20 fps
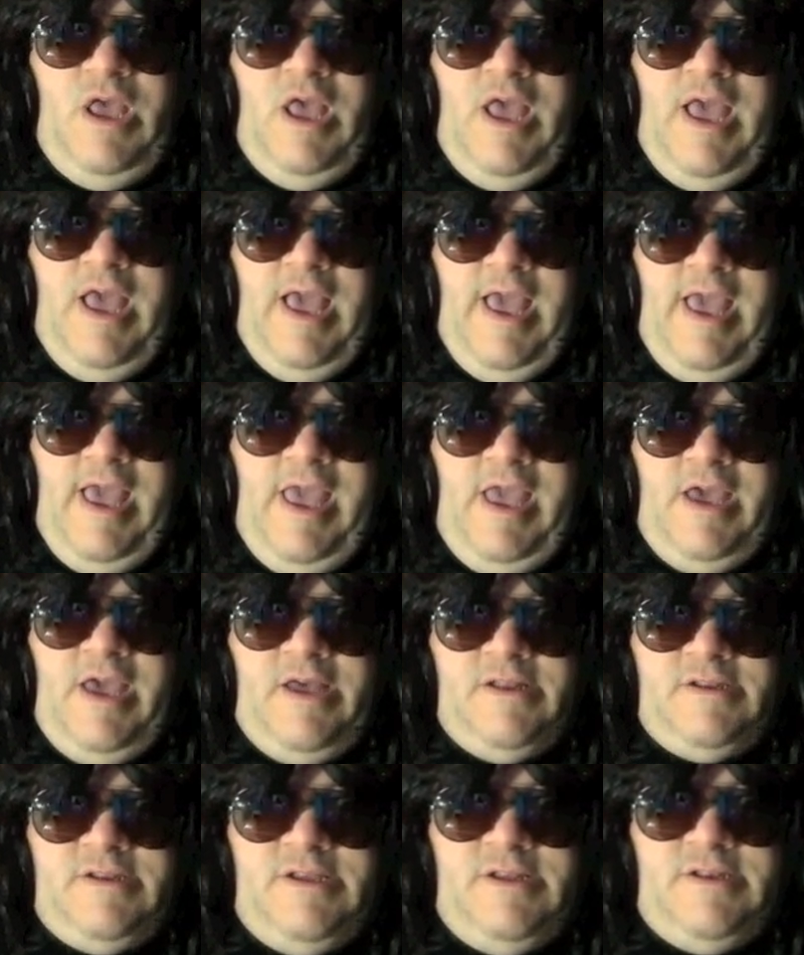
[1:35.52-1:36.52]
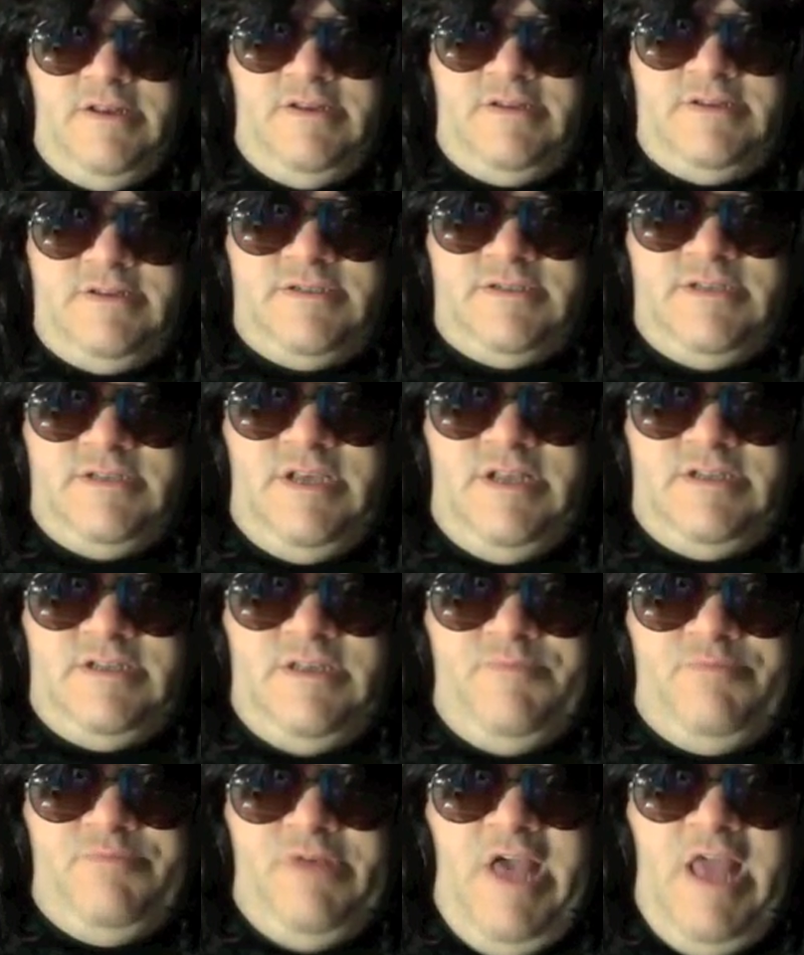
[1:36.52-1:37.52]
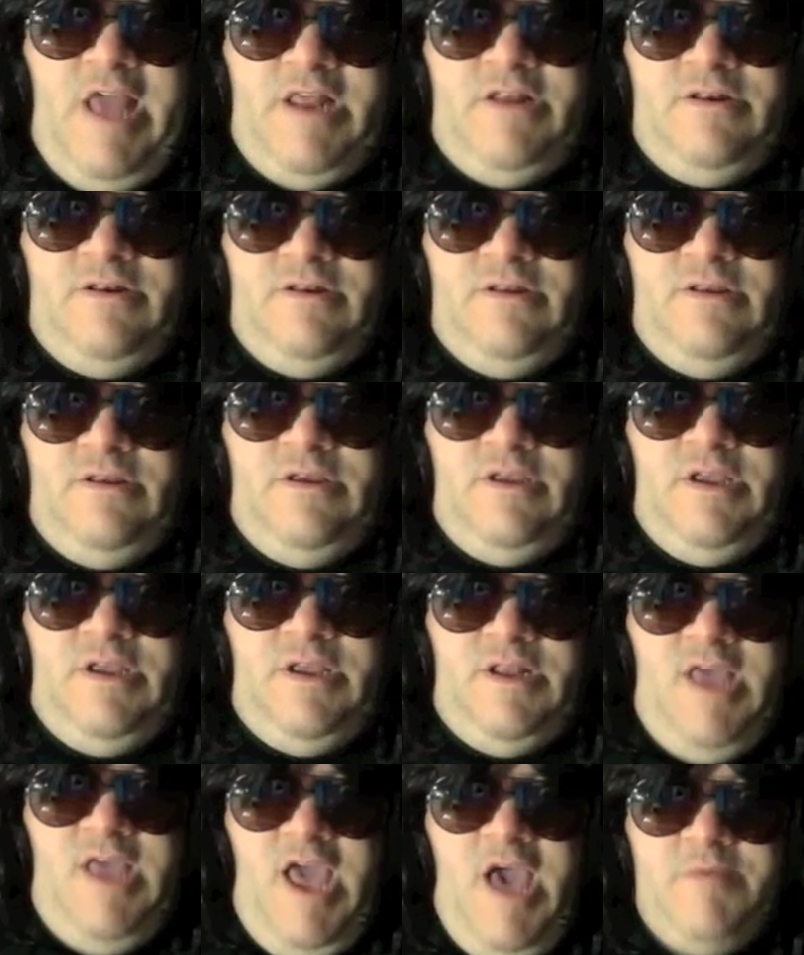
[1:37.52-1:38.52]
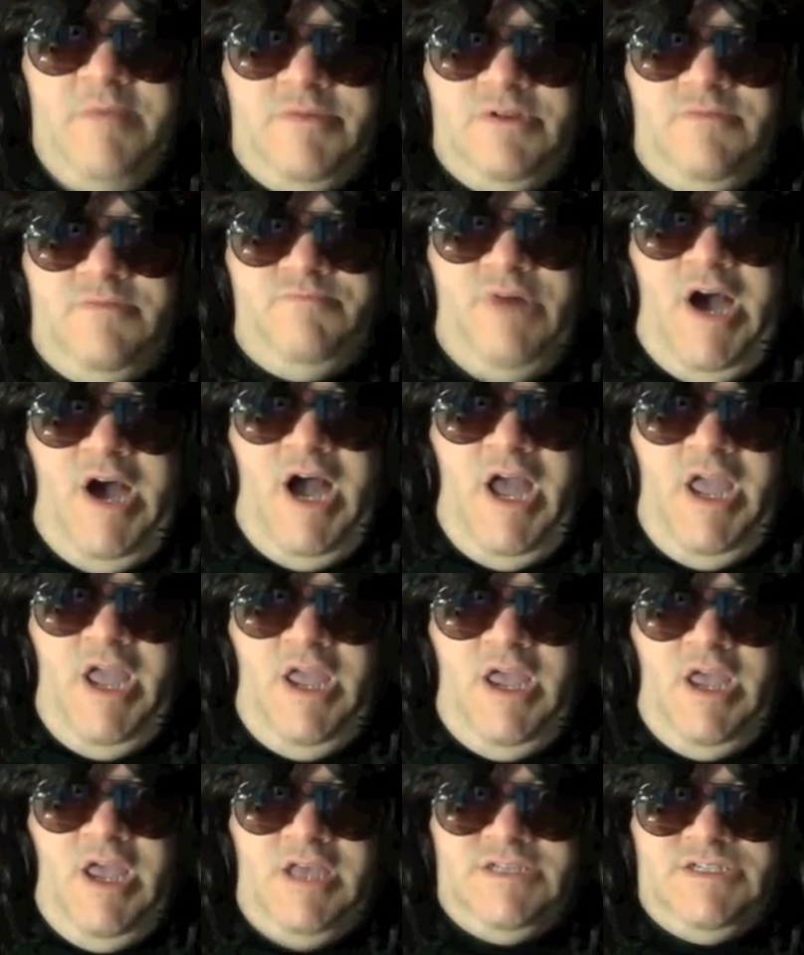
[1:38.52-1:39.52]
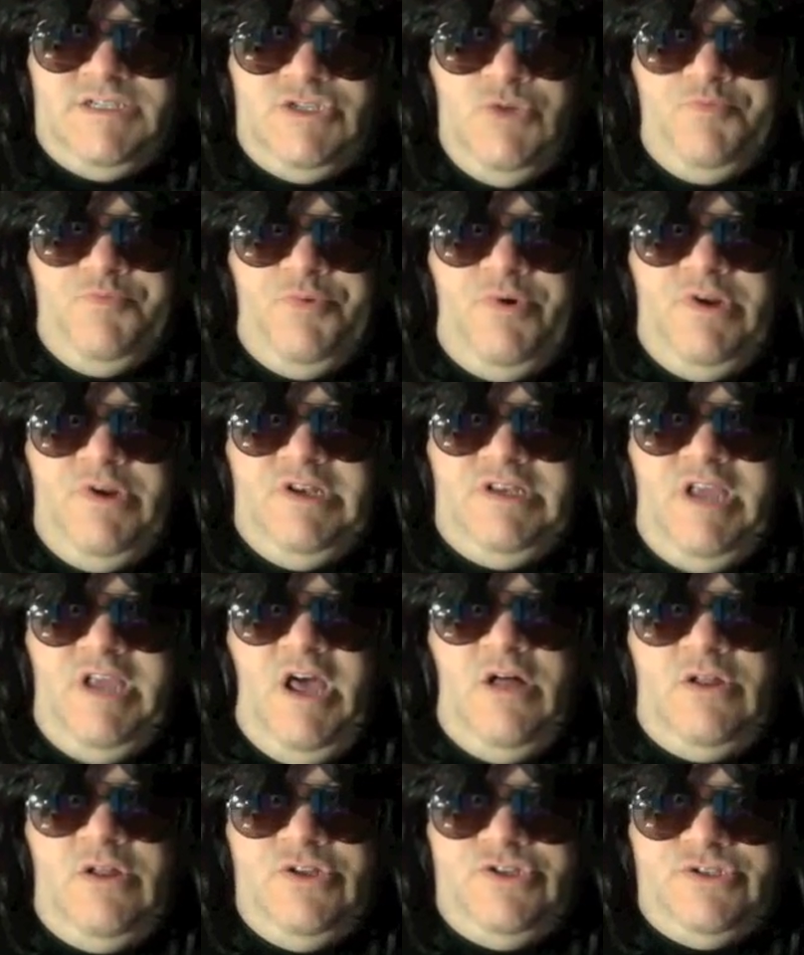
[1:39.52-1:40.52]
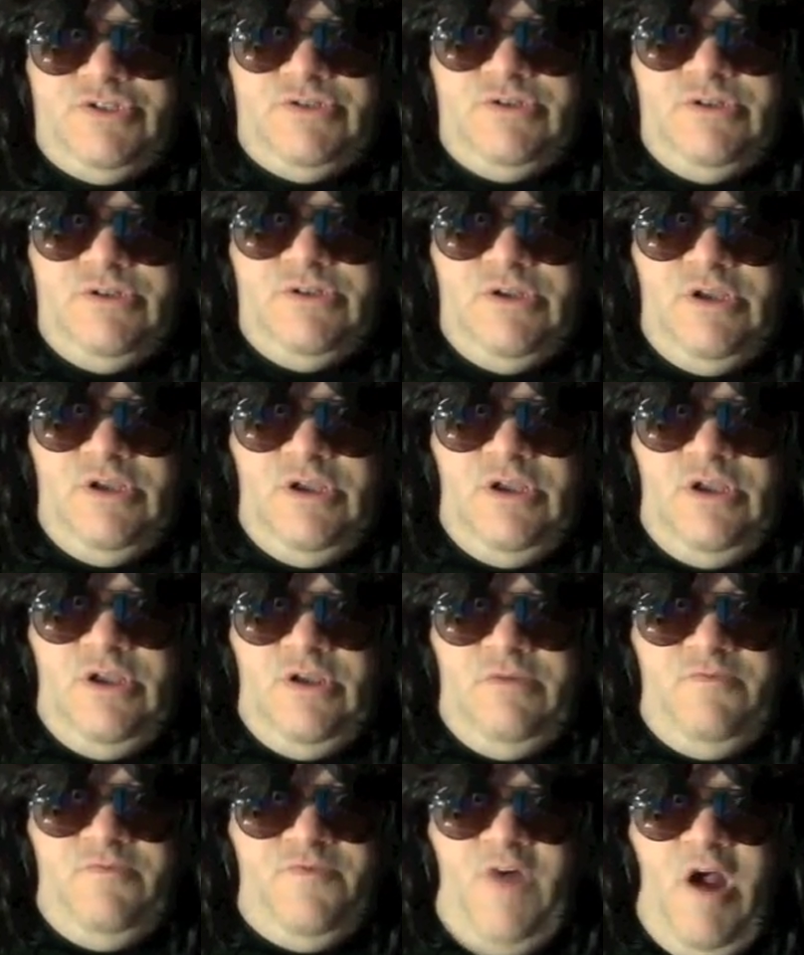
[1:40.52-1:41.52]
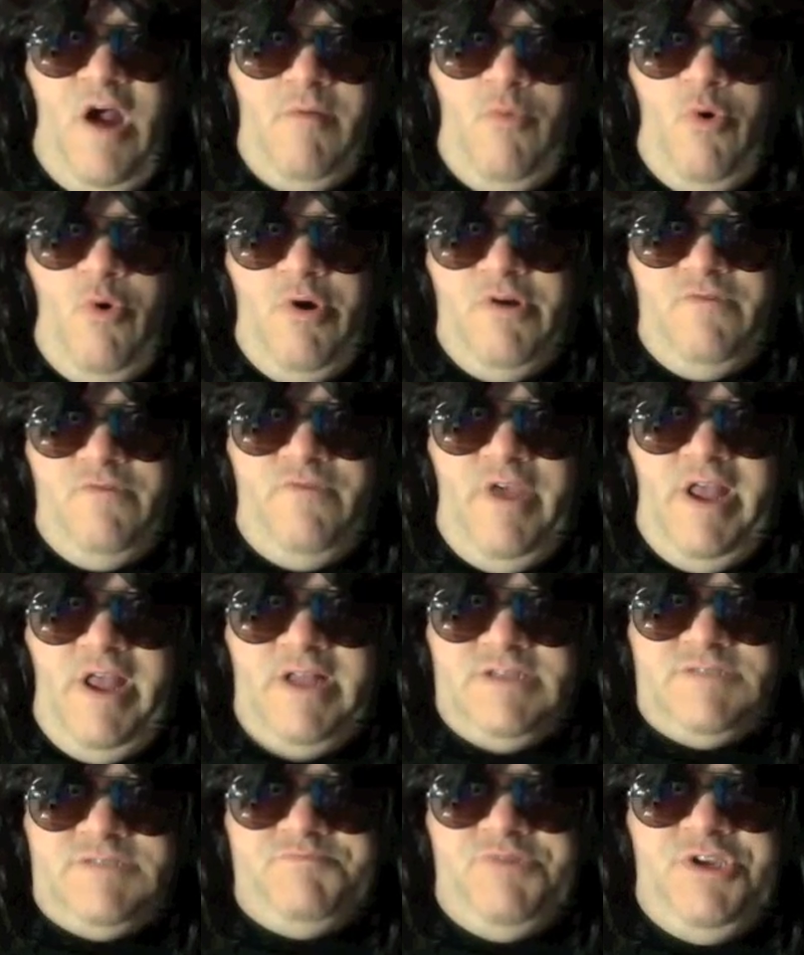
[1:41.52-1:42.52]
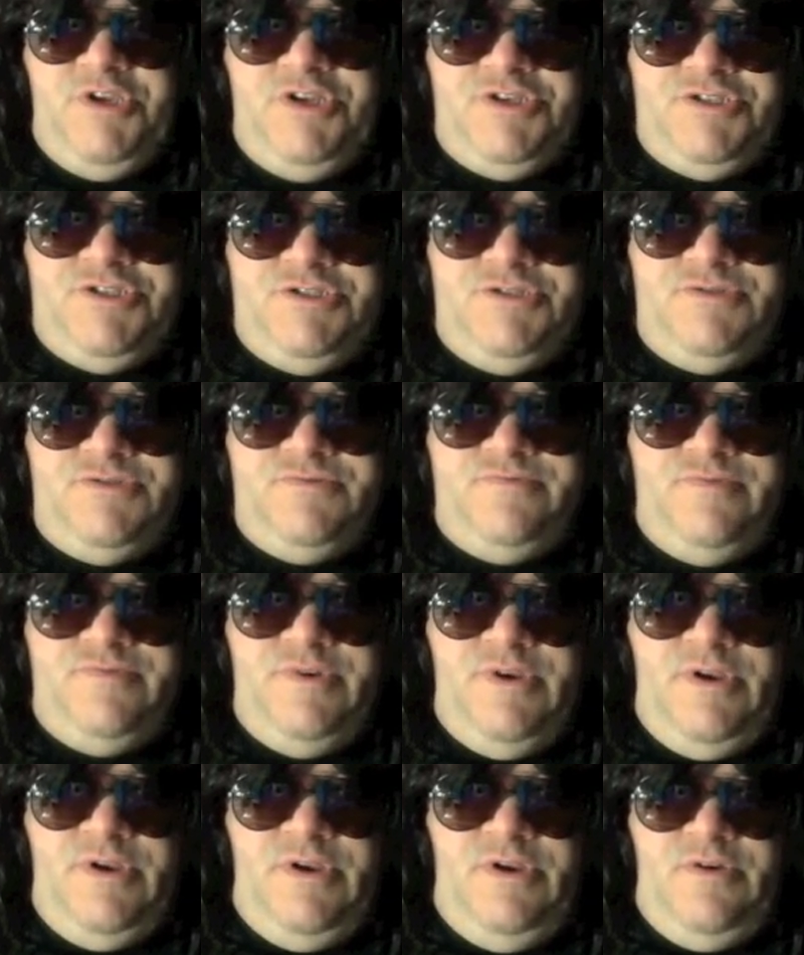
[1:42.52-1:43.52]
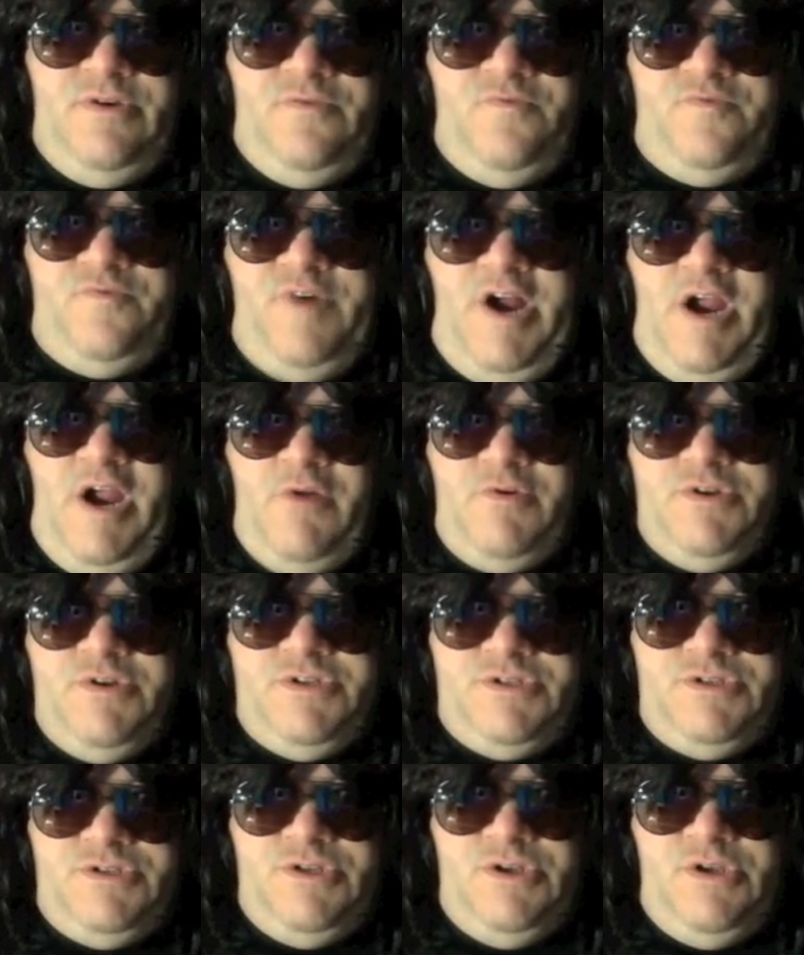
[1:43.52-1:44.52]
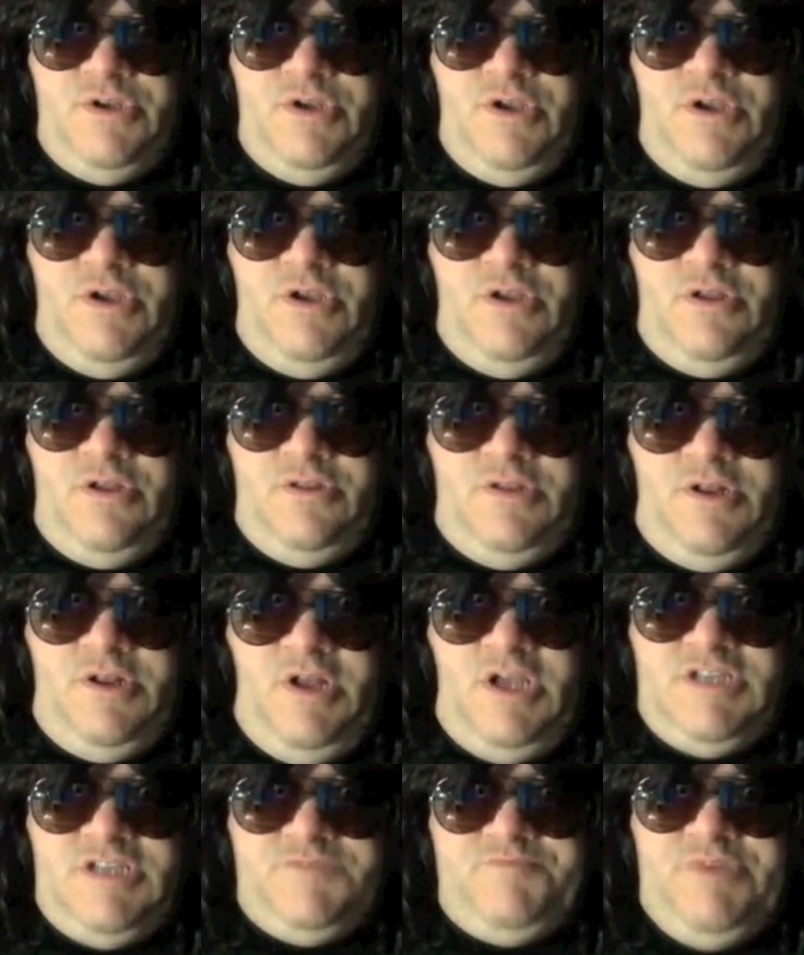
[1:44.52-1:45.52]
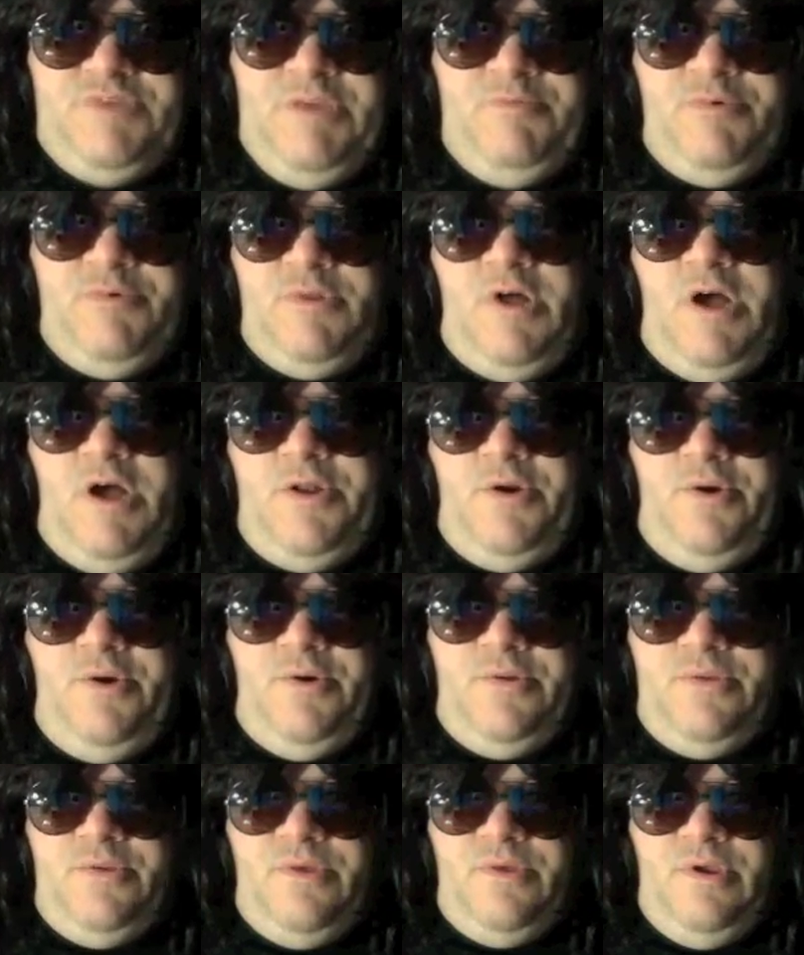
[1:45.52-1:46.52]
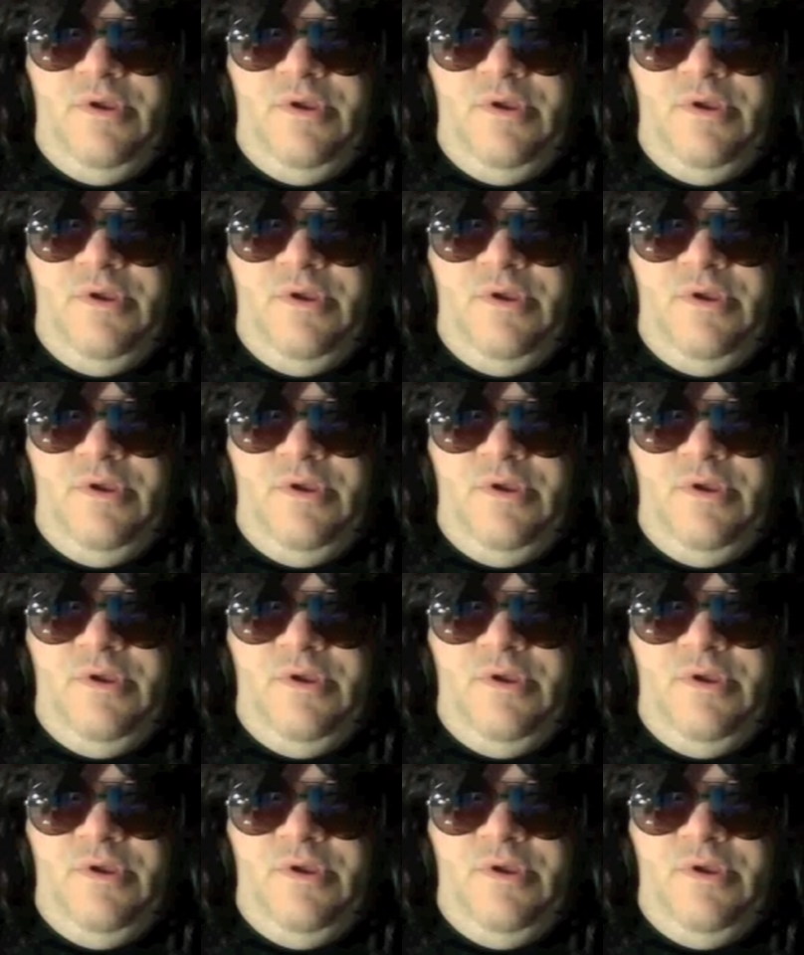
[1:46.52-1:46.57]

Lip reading: and it's a planet inhabited by a super intelligent, far more advanced species of virus than us people on Earth.